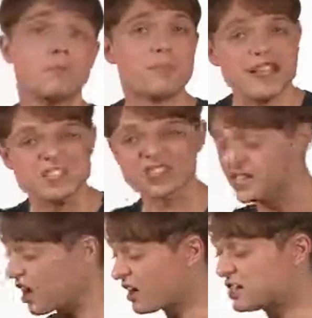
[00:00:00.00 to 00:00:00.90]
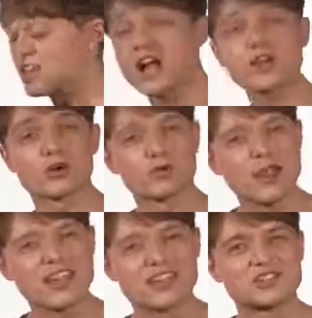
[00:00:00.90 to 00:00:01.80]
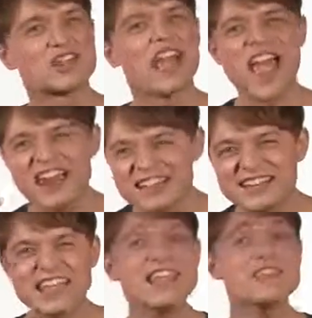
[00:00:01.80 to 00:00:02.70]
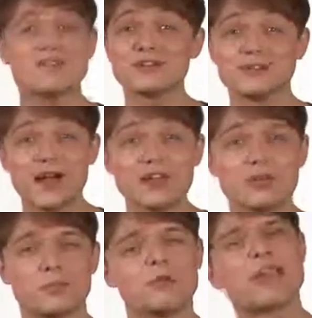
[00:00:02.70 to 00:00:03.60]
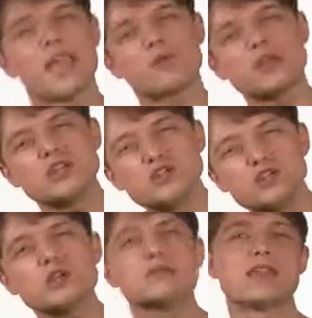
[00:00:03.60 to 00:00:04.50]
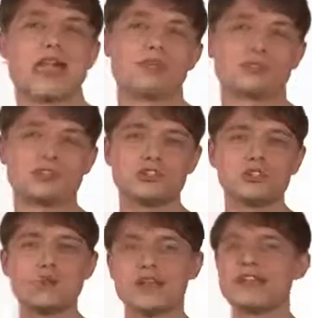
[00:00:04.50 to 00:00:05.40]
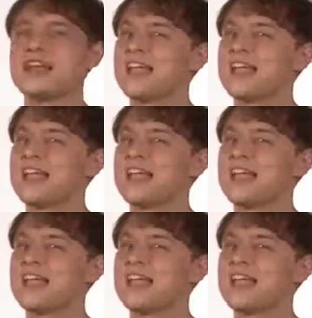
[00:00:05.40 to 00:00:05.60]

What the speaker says: basically our entire range at an even volume, and we should be able to do it.